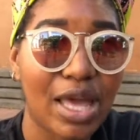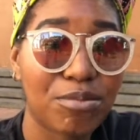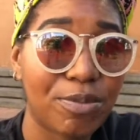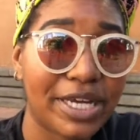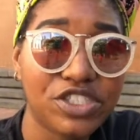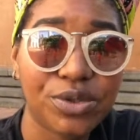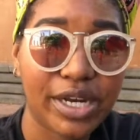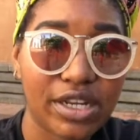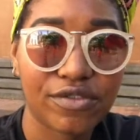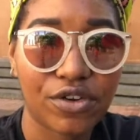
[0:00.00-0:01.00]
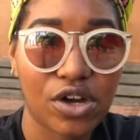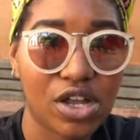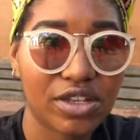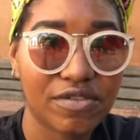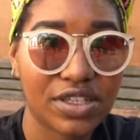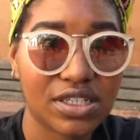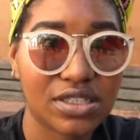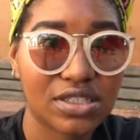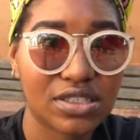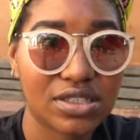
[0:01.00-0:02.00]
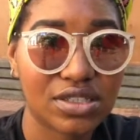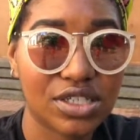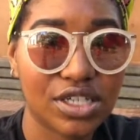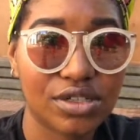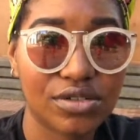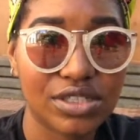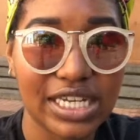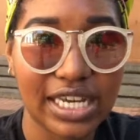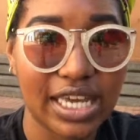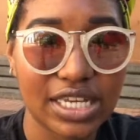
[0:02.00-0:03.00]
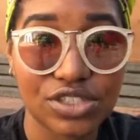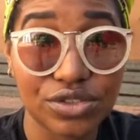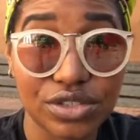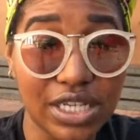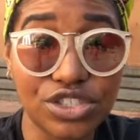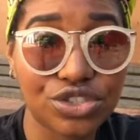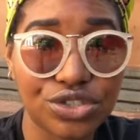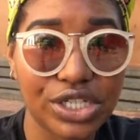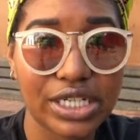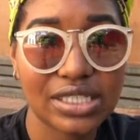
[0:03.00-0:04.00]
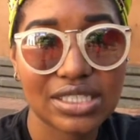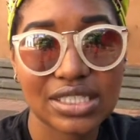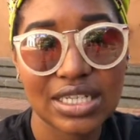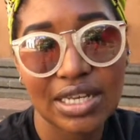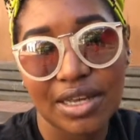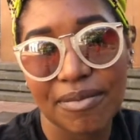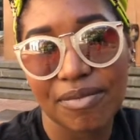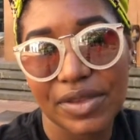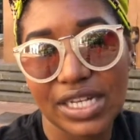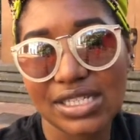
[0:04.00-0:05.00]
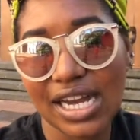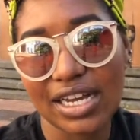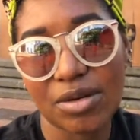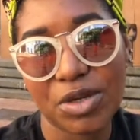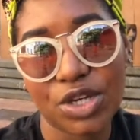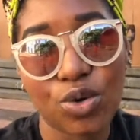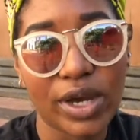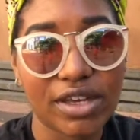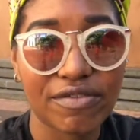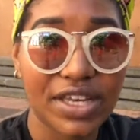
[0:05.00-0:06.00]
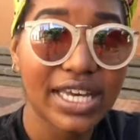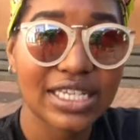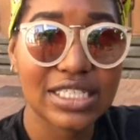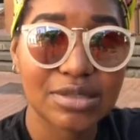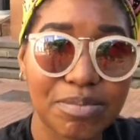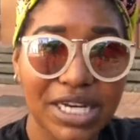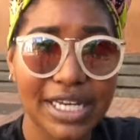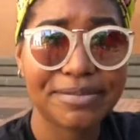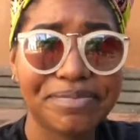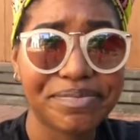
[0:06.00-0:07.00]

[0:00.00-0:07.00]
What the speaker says: and perpetuated for all of these, decades or centuries. It's not going to be a quick fix, but